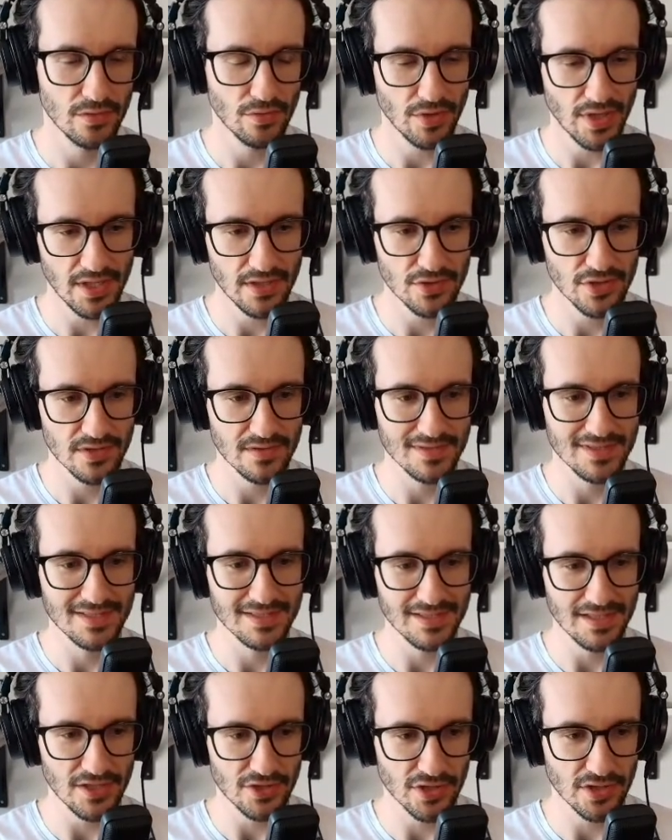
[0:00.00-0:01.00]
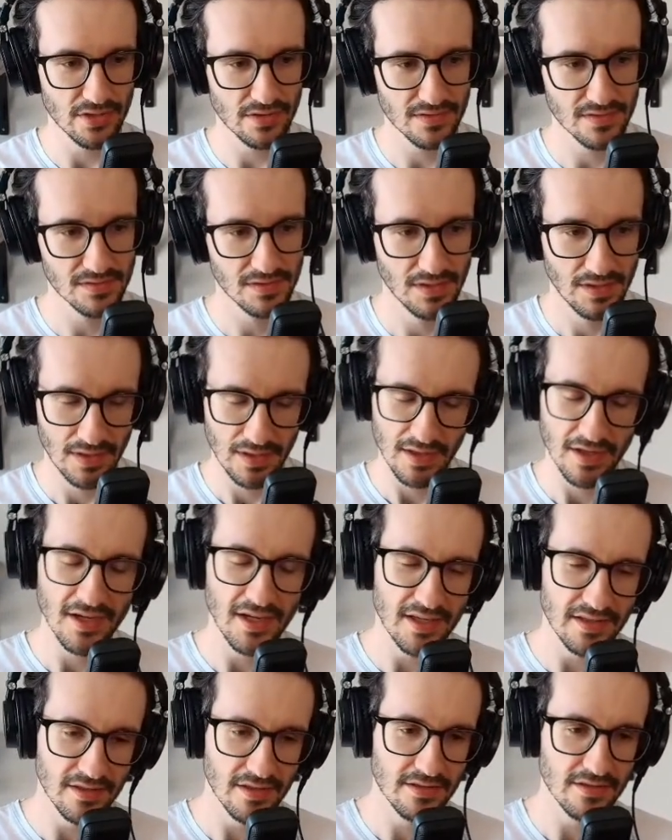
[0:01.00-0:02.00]
agent's sessions,
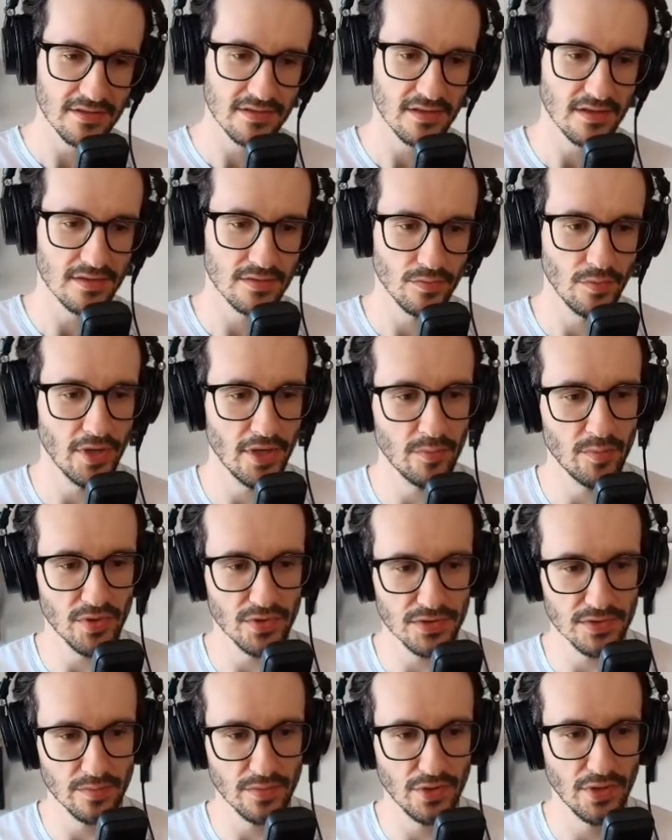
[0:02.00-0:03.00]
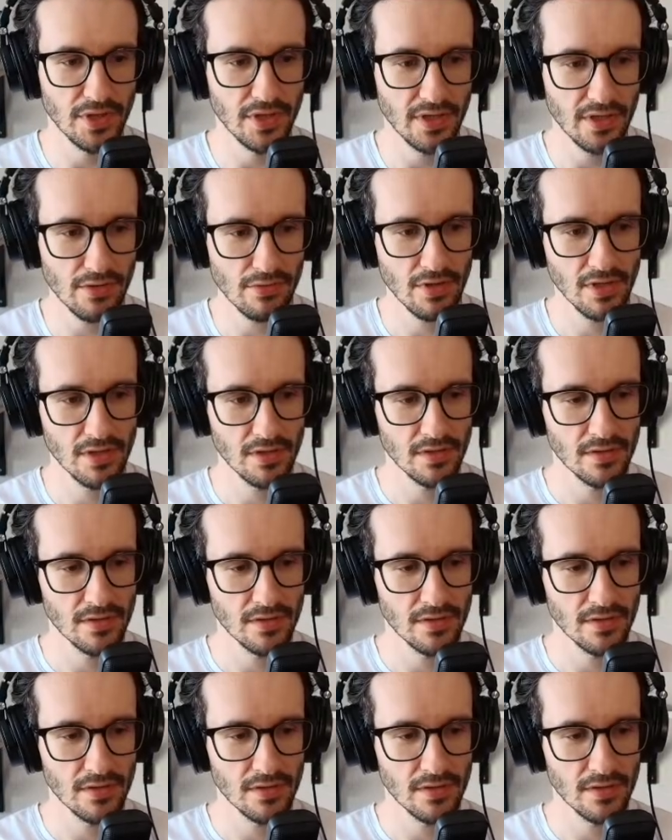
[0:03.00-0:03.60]
and that is as well possible here.